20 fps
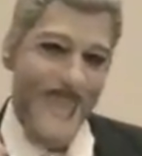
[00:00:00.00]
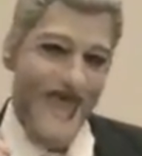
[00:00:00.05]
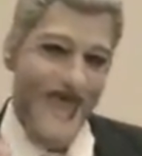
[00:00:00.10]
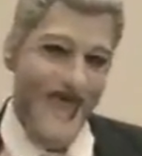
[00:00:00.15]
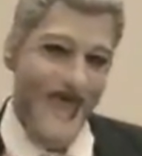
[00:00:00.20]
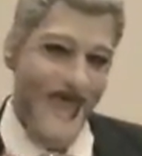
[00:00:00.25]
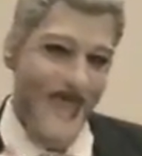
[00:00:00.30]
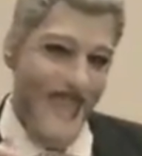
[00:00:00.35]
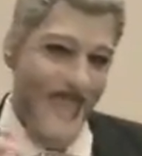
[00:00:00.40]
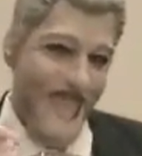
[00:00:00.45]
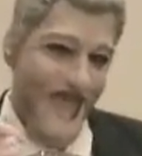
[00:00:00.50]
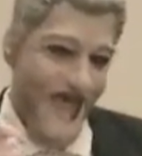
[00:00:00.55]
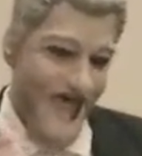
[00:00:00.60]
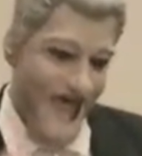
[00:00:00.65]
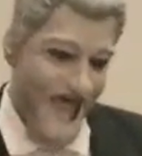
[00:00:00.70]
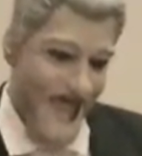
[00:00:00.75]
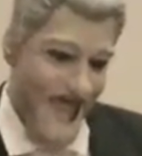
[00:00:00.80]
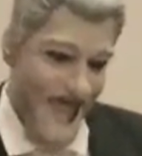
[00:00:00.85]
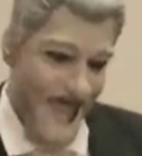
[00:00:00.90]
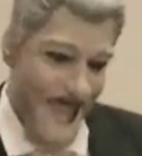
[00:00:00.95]
born
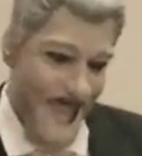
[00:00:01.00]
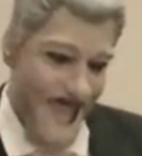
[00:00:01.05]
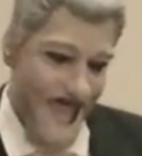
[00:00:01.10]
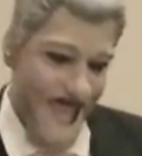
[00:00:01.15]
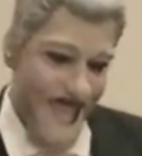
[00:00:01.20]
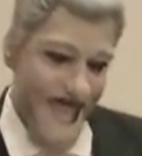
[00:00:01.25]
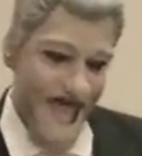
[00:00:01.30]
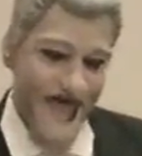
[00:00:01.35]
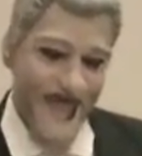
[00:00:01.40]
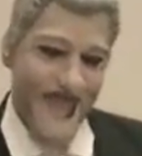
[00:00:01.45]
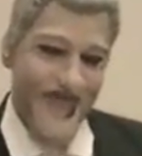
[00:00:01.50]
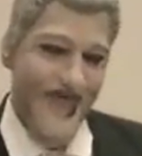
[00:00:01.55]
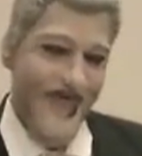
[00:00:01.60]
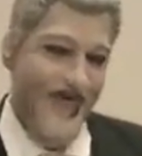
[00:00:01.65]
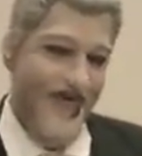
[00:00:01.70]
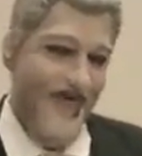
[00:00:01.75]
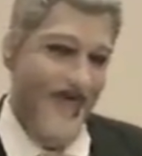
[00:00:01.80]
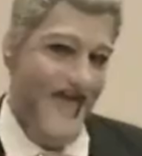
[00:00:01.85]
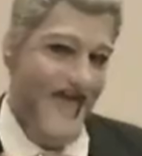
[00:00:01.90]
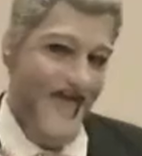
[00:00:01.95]
poor,
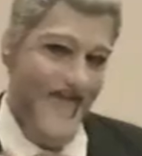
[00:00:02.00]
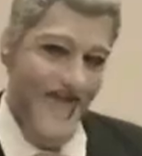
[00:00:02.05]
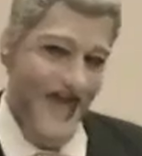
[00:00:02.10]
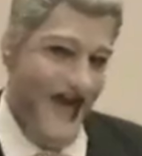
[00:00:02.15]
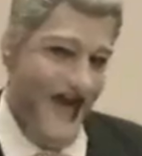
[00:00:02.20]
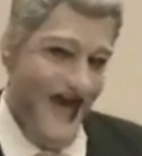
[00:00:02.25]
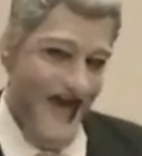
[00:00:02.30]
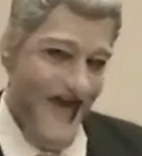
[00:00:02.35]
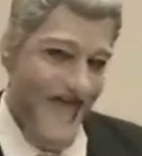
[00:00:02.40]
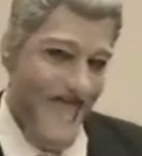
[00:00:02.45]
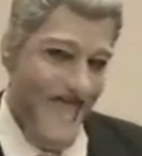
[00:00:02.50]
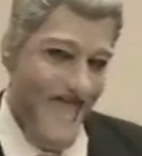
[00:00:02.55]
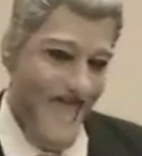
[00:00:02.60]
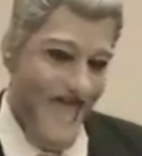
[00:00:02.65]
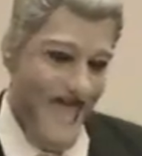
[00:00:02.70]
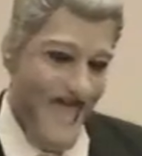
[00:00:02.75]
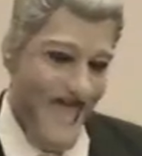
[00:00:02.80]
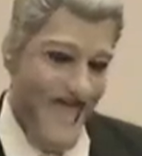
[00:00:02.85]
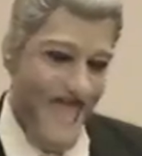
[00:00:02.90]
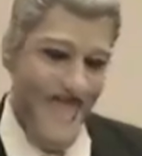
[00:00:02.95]
working class,
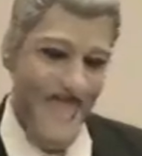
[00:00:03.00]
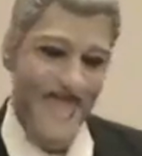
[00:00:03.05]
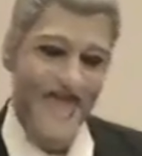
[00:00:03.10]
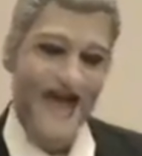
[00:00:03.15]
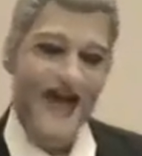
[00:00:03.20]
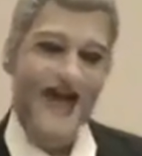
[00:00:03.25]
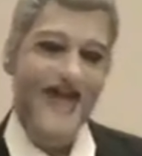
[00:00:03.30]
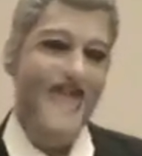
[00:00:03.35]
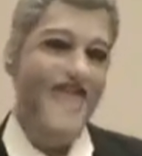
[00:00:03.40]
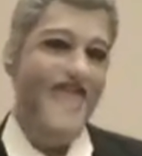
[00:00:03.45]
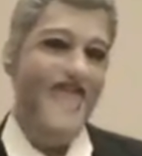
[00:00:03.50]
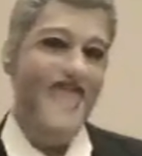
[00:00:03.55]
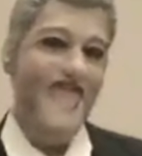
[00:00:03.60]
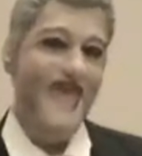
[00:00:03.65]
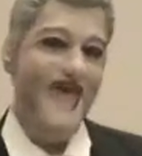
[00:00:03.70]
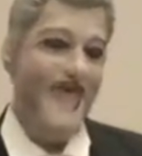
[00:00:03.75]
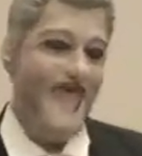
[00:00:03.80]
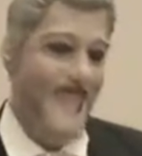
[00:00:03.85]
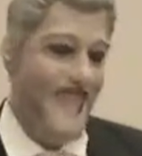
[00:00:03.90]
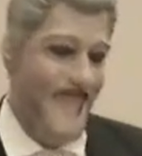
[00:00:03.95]

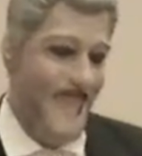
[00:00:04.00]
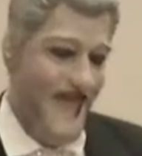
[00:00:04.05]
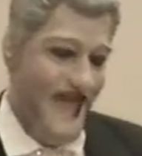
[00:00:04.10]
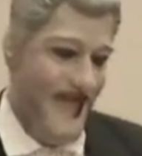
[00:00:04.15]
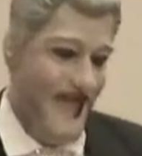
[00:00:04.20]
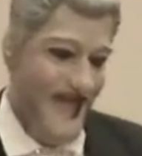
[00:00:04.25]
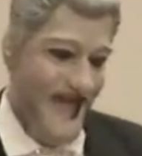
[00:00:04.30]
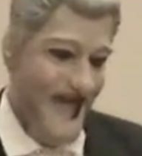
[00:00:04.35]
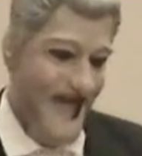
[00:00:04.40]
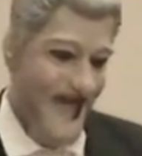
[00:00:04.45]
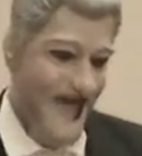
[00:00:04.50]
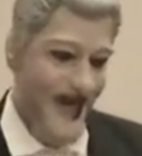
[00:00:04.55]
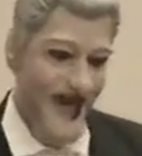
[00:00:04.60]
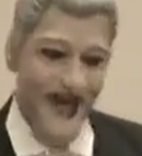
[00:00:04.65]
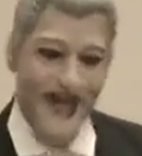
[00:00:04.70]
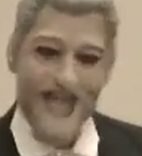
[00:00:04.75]
saxophone-playing,